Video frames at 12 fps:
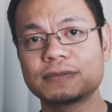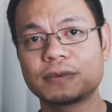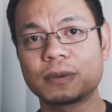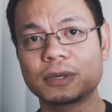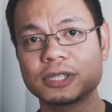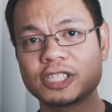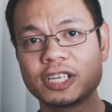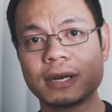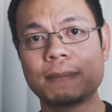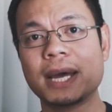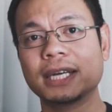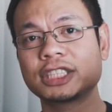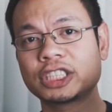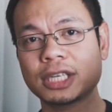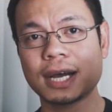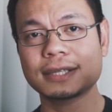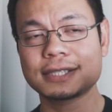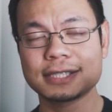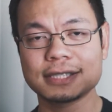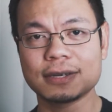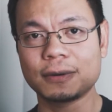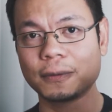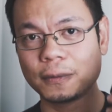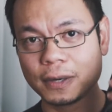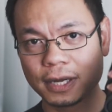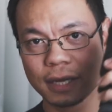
for cinematic shots, so